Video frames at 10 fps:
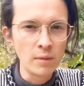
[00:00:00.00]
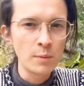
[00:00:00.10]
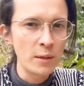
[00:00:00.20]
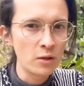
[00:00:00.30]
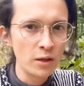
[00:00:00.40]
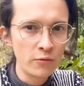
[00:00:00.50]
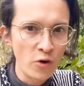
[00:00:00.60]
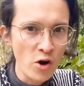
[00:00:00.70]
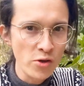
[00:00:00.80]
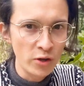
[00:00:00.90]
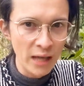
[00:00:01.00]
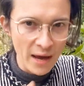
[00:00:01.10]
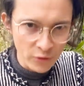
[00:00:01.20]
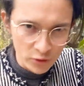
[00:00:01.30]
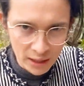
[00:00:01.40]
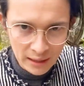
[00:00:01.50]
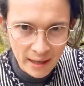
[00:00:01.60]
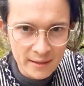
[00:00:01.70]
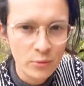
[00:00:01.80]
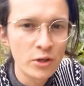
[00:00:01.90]
especially for the live cooking
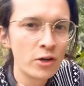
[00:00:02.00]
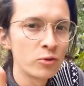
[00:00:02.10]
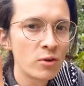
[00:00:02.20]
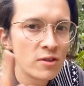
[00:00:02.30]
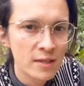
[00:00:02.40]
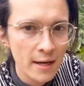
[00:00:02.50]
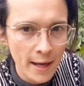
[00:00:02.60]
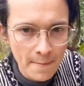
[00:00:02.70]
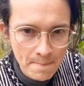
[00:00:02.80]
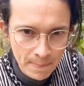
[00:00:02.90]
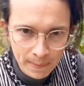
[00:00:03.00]
class that we're going to do on Sunday.